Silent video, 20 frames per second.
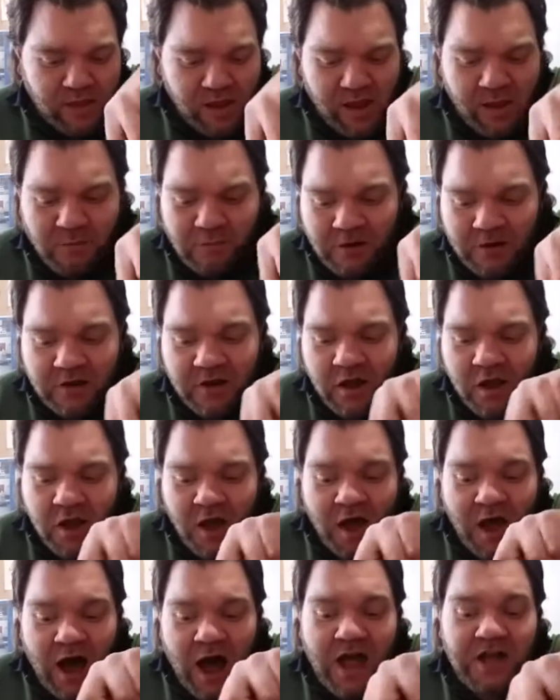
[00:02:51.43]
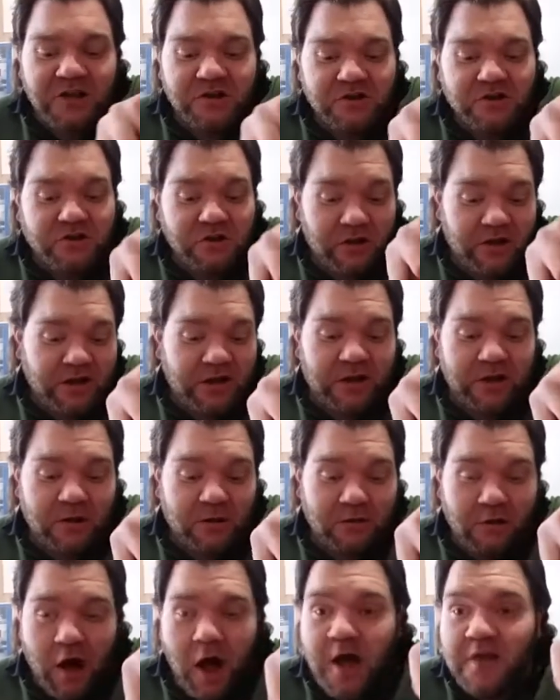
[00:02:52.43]
When I used to eat a
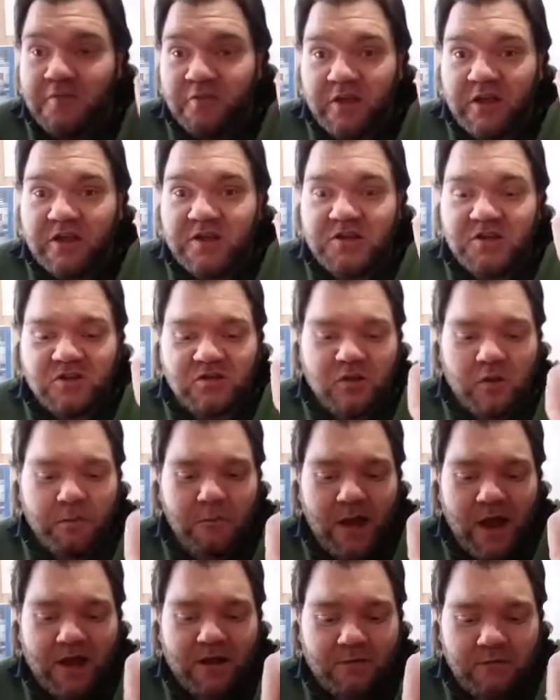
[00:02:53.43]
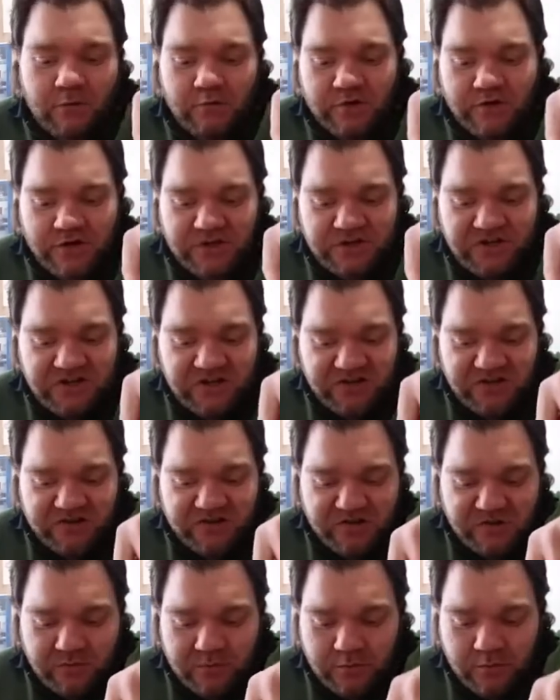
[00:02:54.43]
lot these, the macaroni and
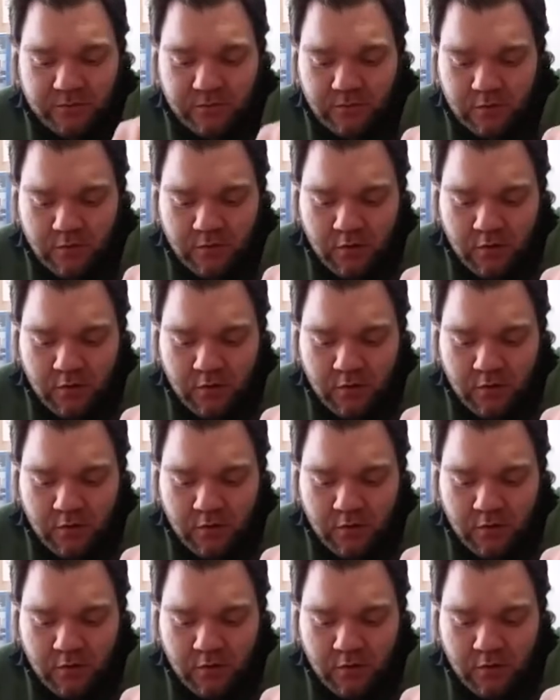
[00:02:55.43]
cheese, and